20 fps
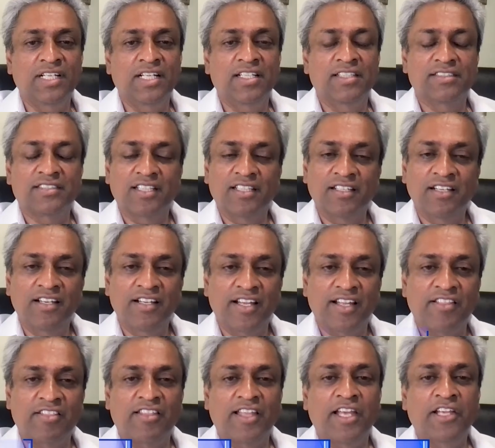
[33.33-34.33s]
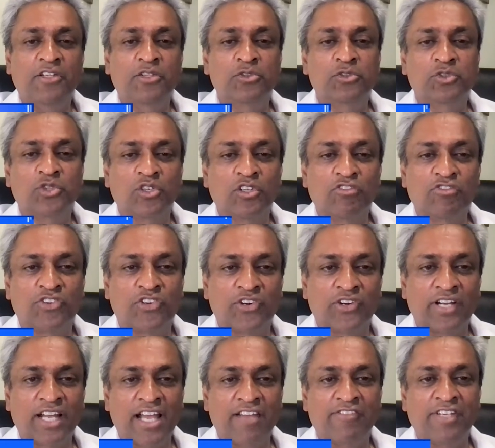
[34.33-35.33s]
Certainly, and thank you, Joel, for
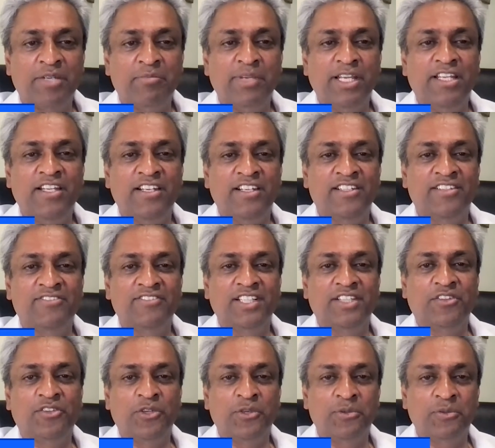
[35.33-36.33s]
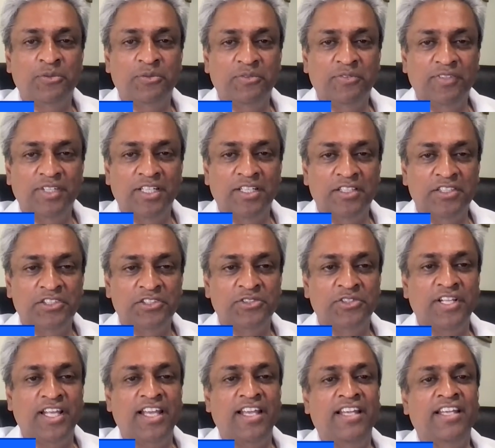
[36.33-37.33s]
having me here with you
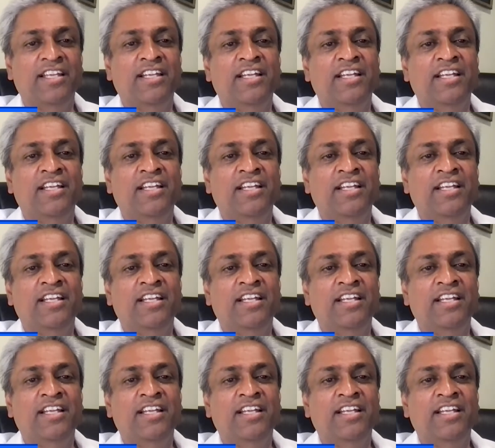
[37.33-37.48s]
today.